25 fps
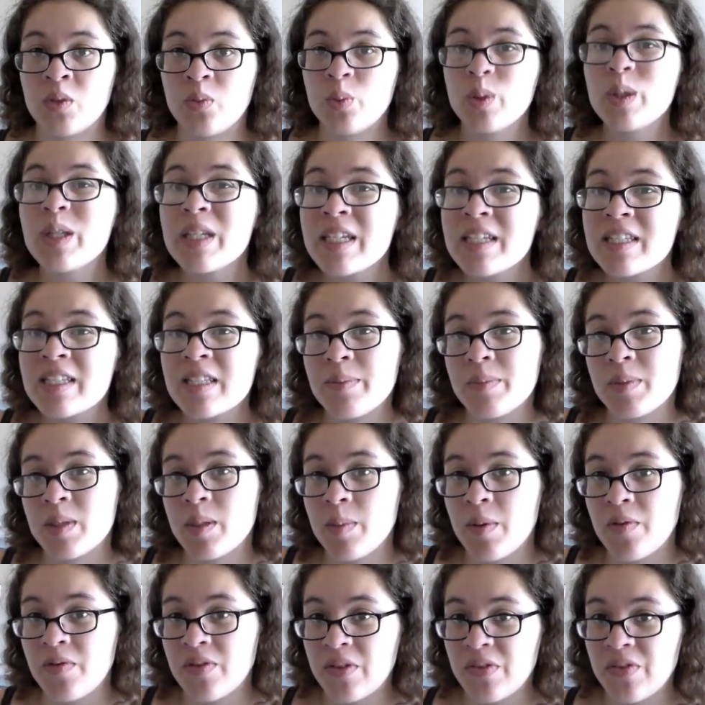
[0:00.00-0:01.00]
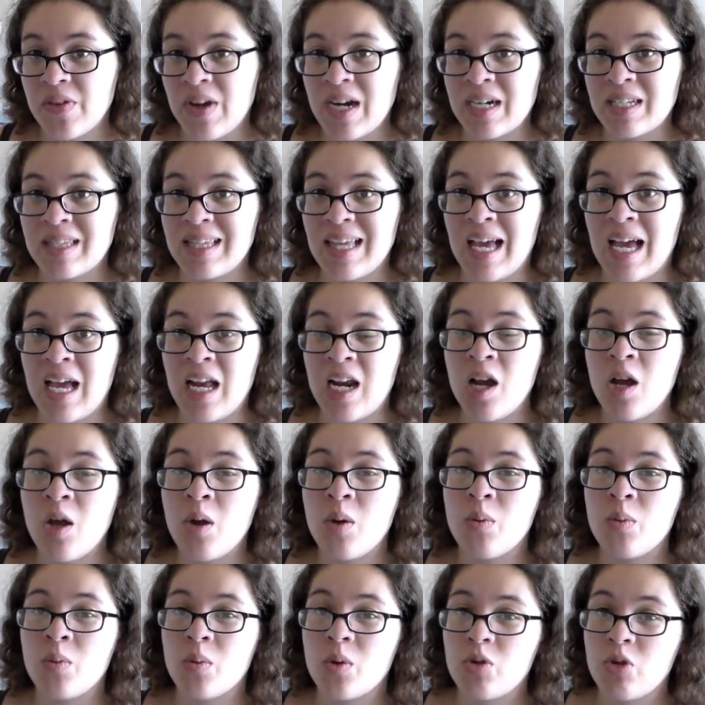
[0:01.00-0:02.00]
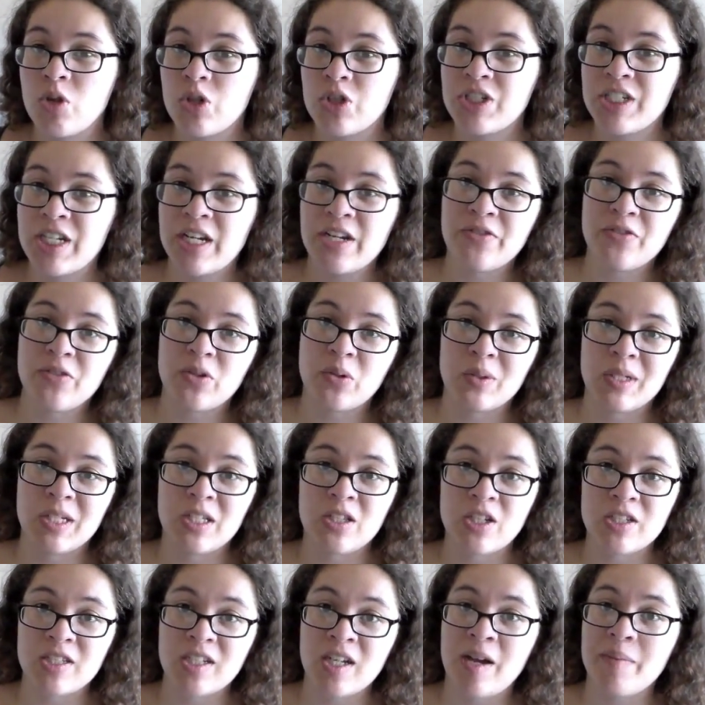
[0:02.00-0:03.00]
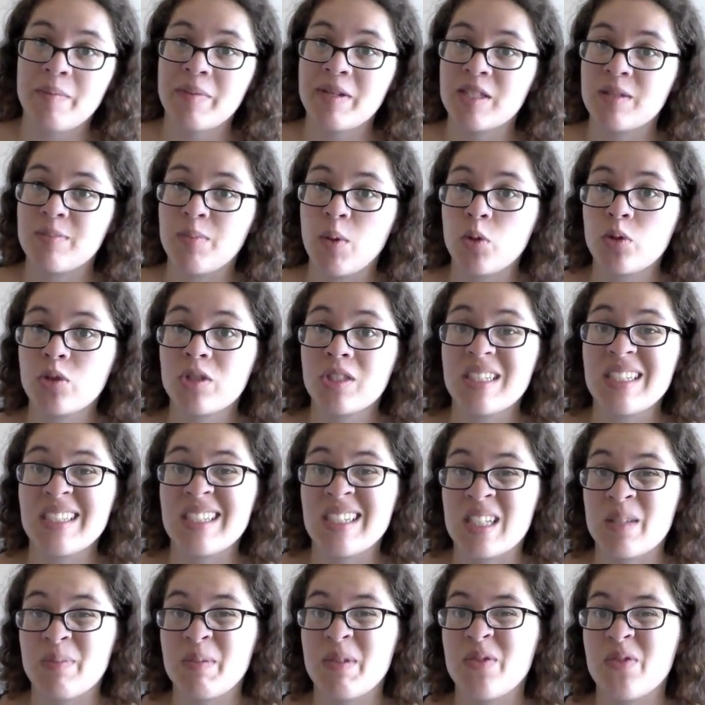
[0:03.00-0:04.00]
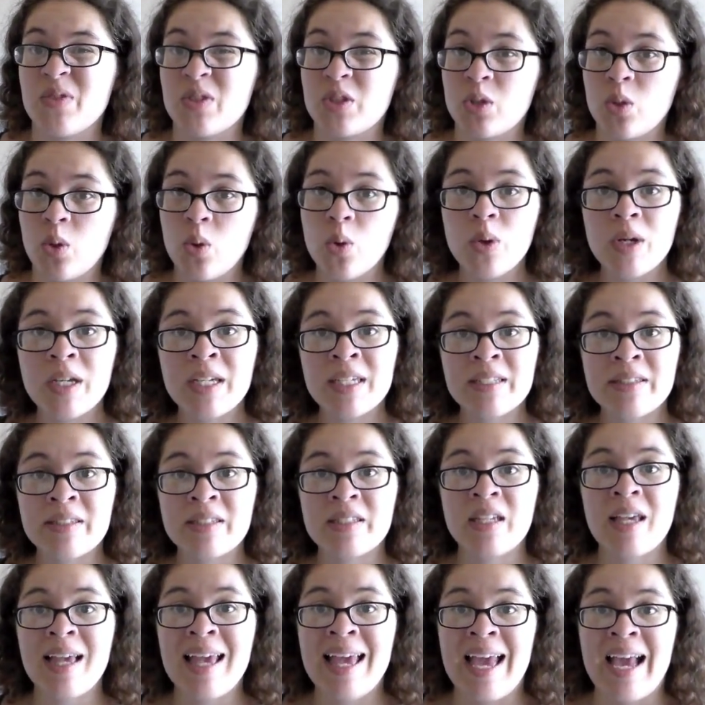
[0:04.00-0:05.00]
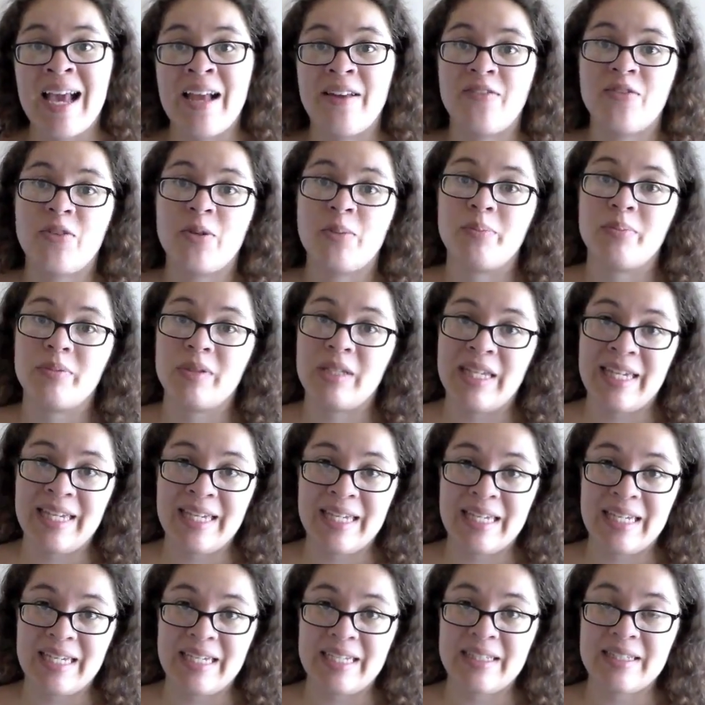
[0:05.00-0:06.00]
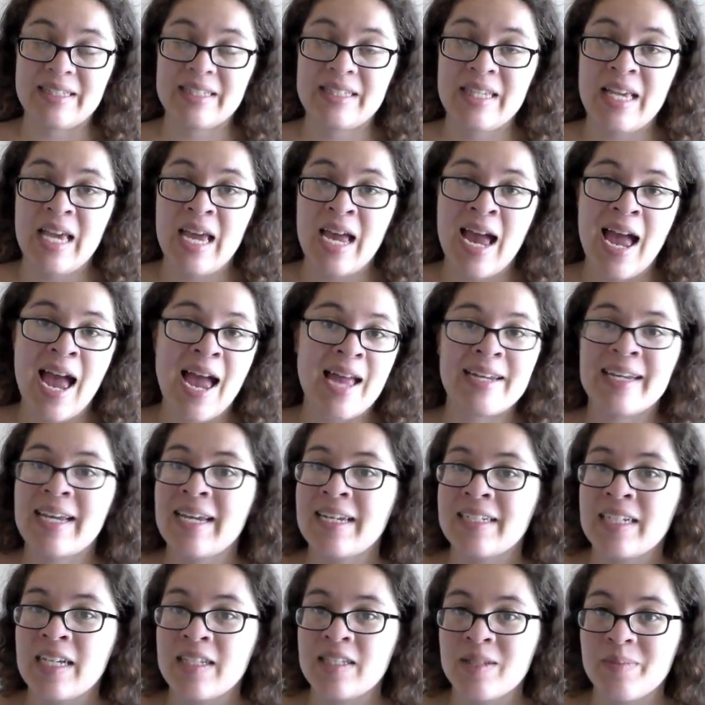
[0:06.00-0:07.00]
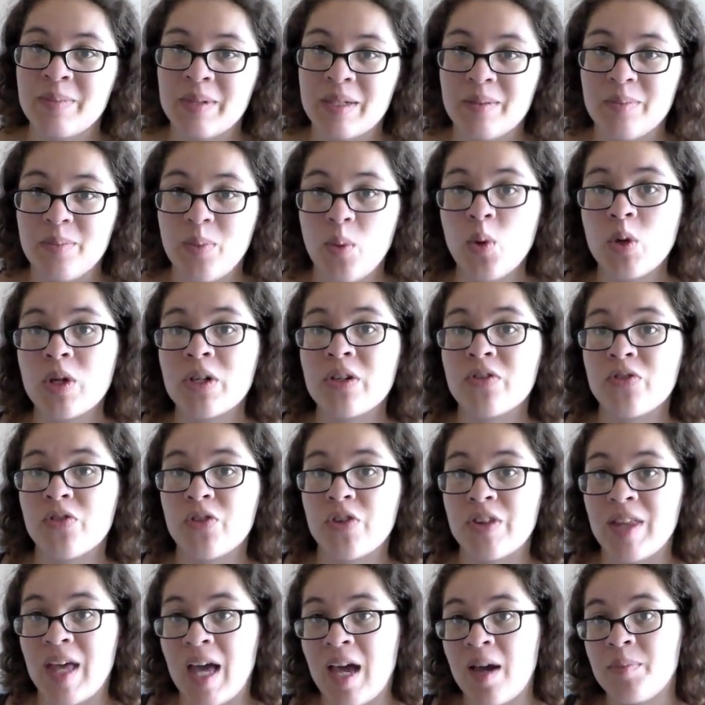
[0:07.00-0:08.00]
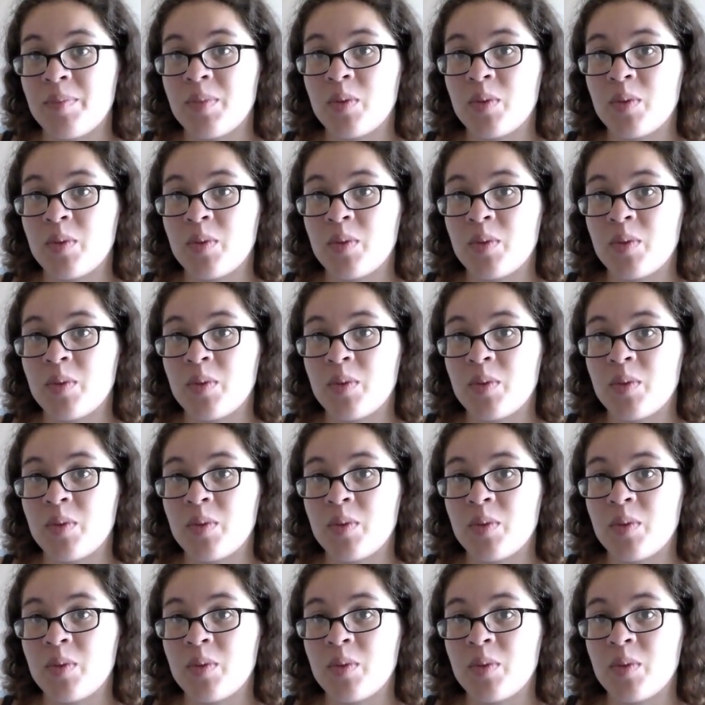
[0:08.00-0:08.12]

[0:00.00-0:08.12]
really a symptom of the fact that crochet for a really long time has mostly just been for toys and for blankets, and gauge hasn't been important for that.